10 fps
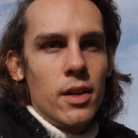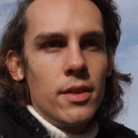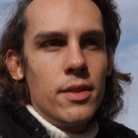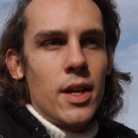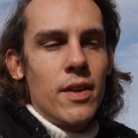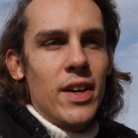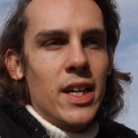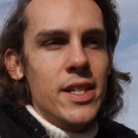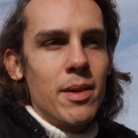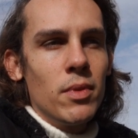the
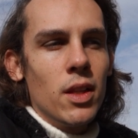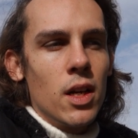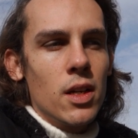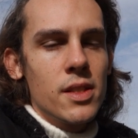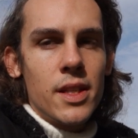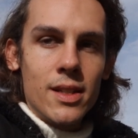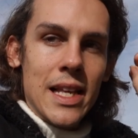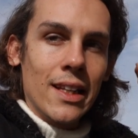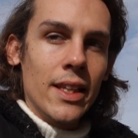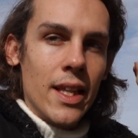victim looks
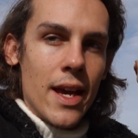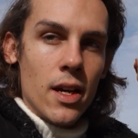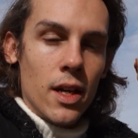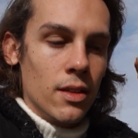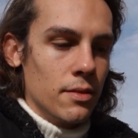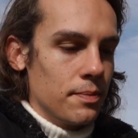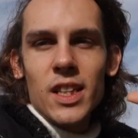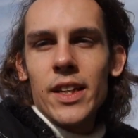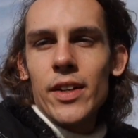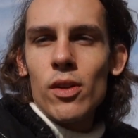exactly like her. The
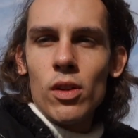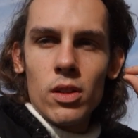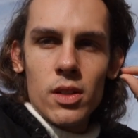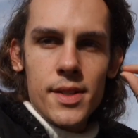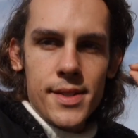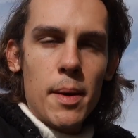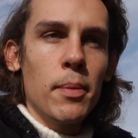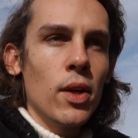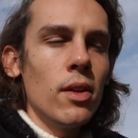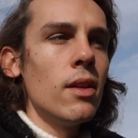literal
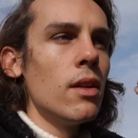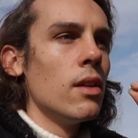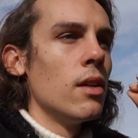double.